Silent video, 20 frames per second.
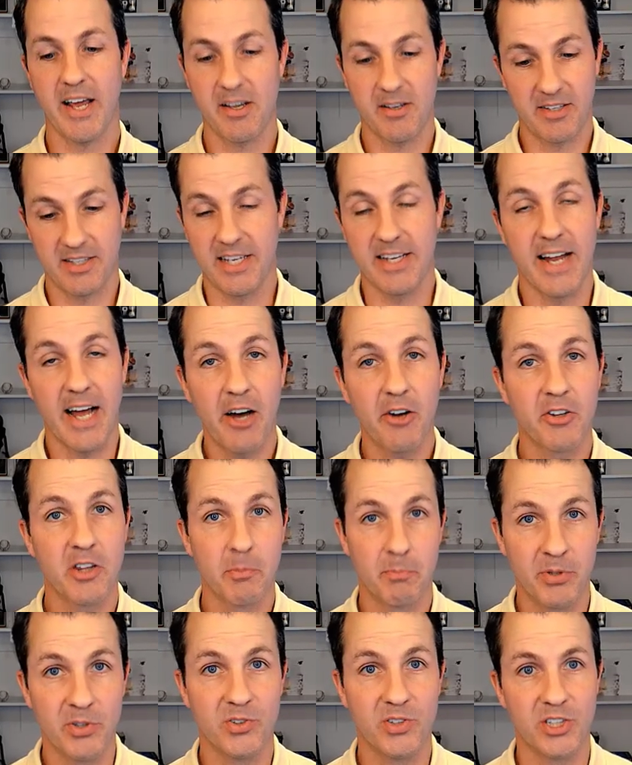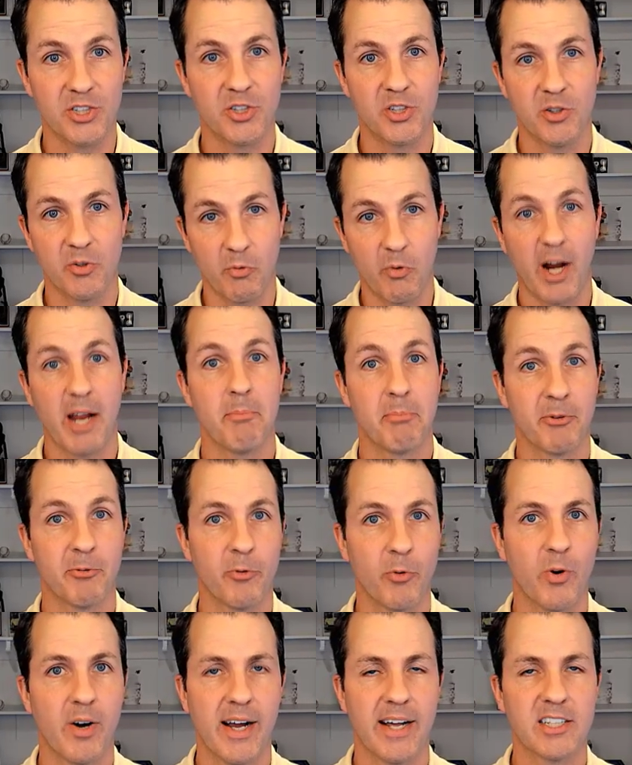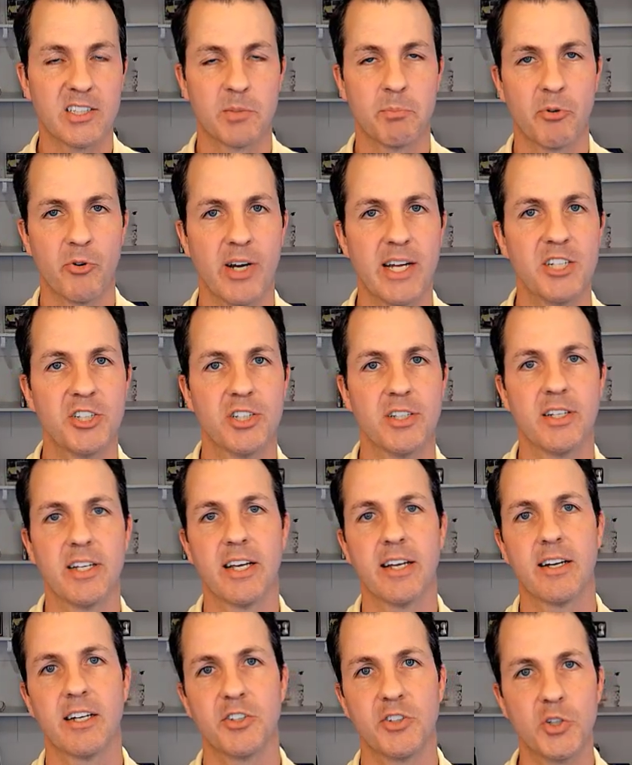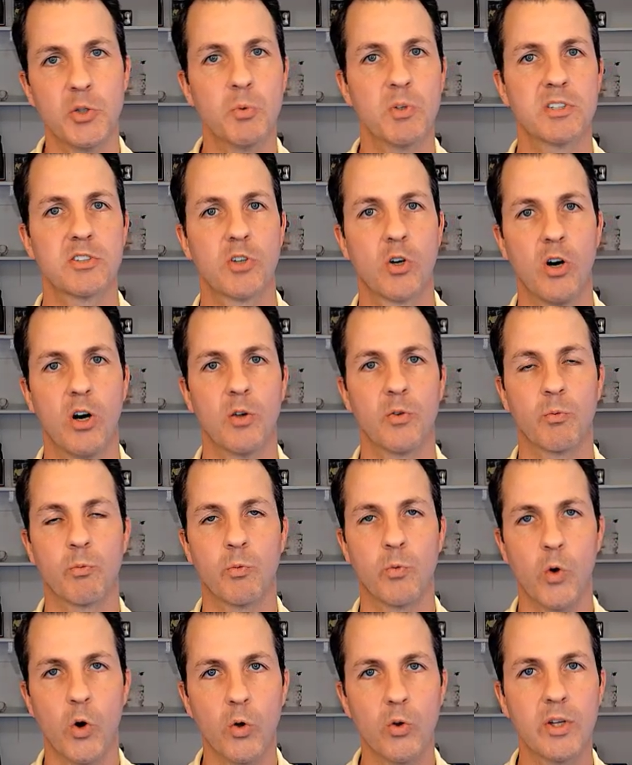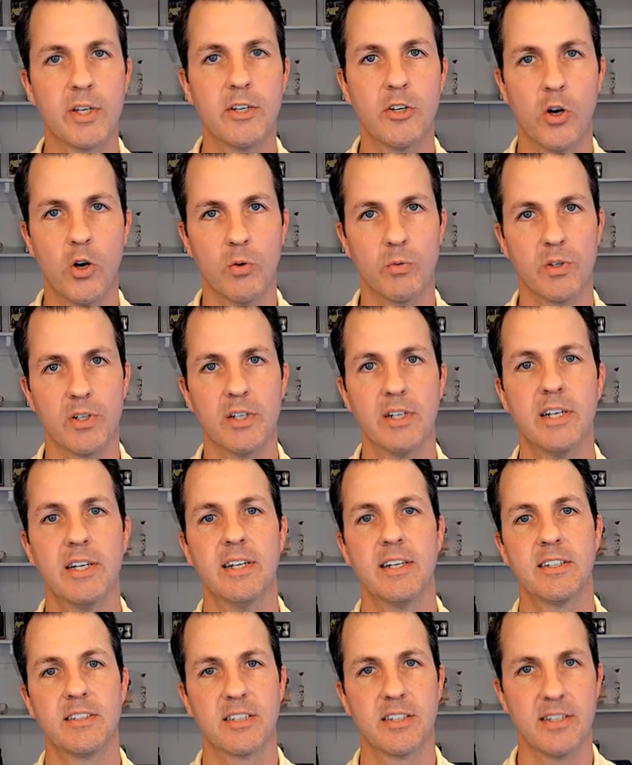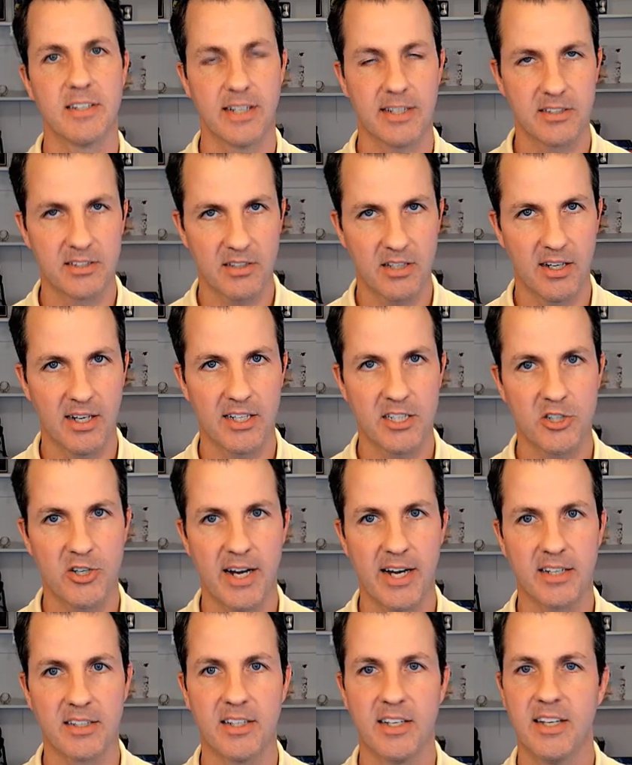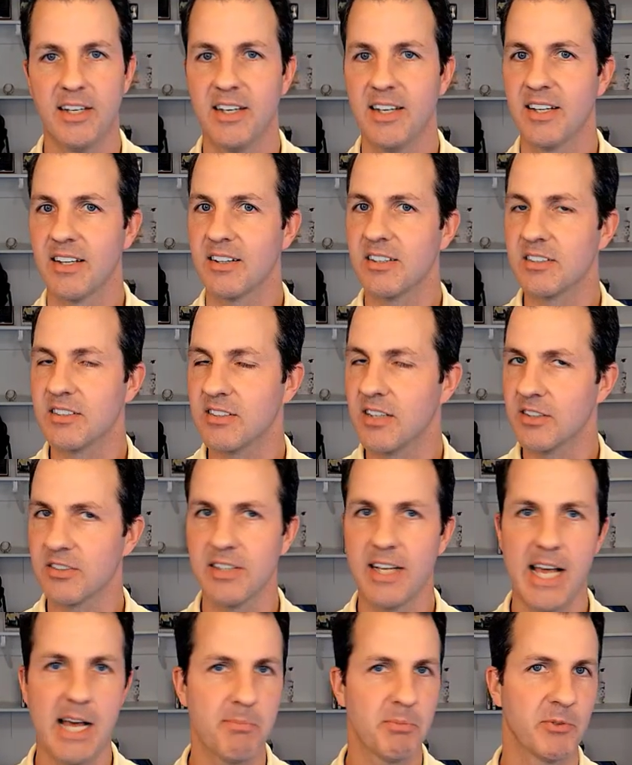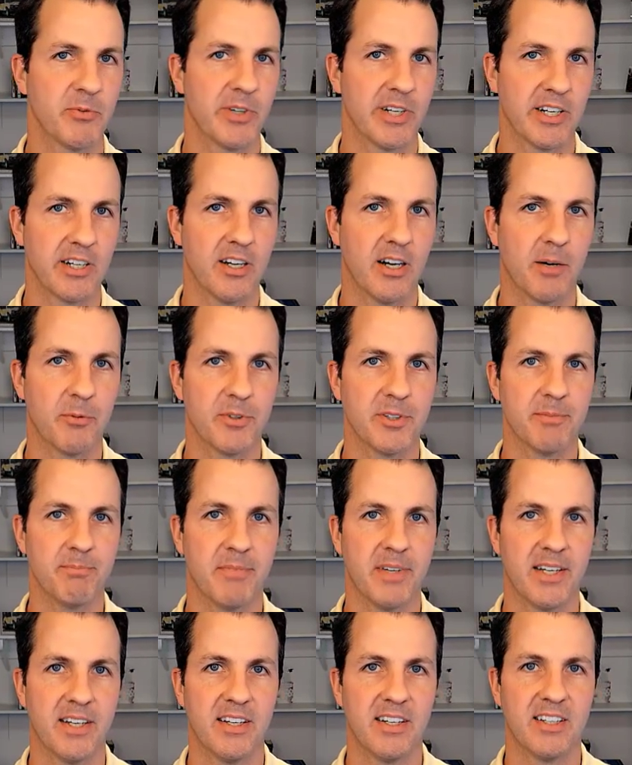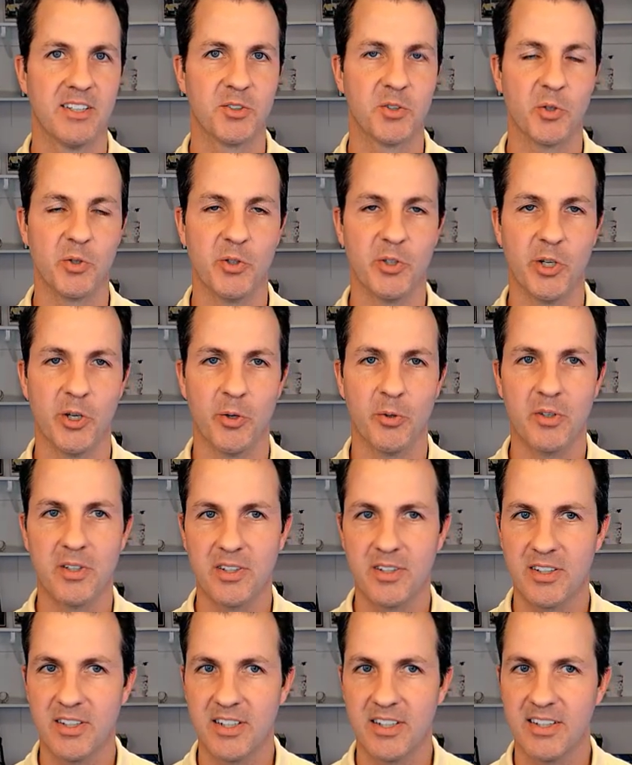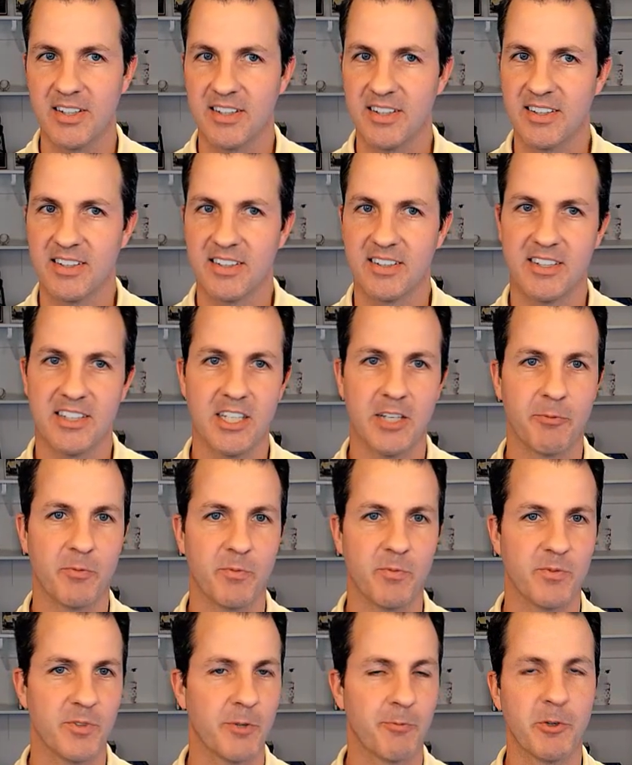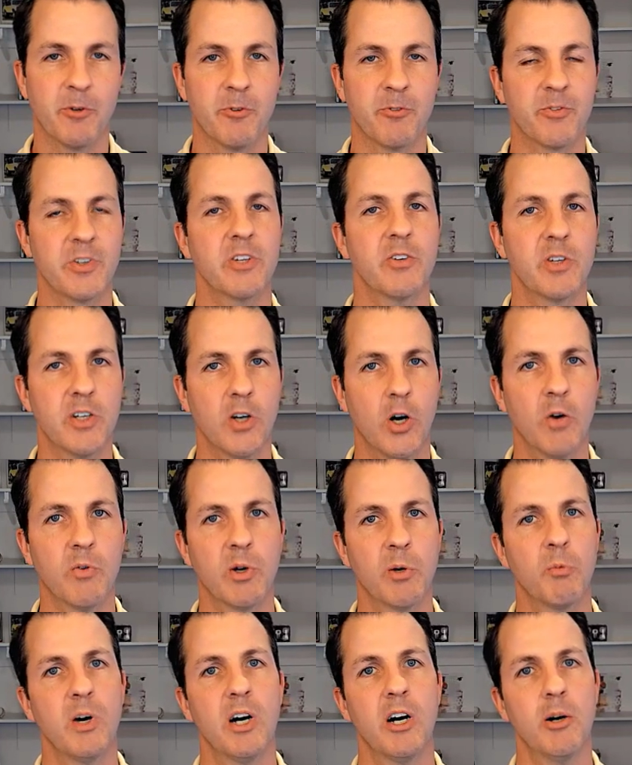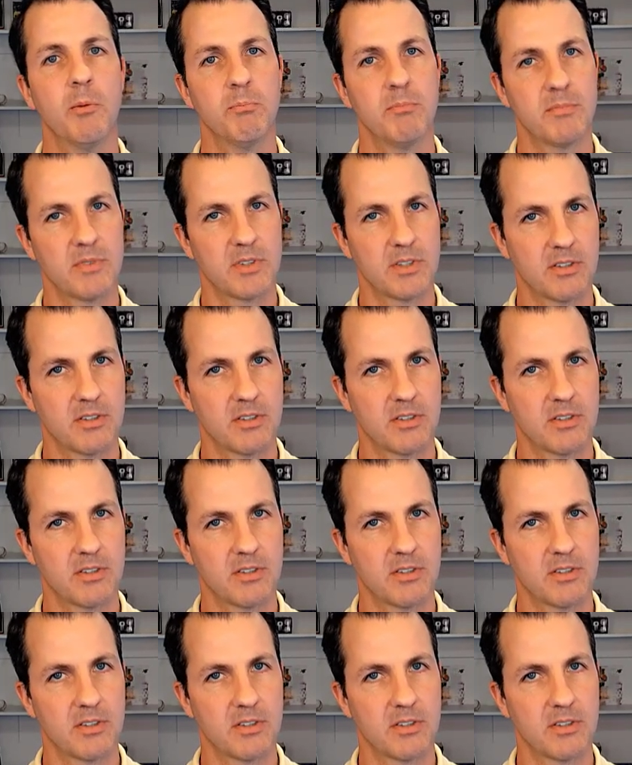get out of the position right before expiration and I do what's called rolling over to the next contract. This doesn't happen very often. So, if you're feeling overwhelmed,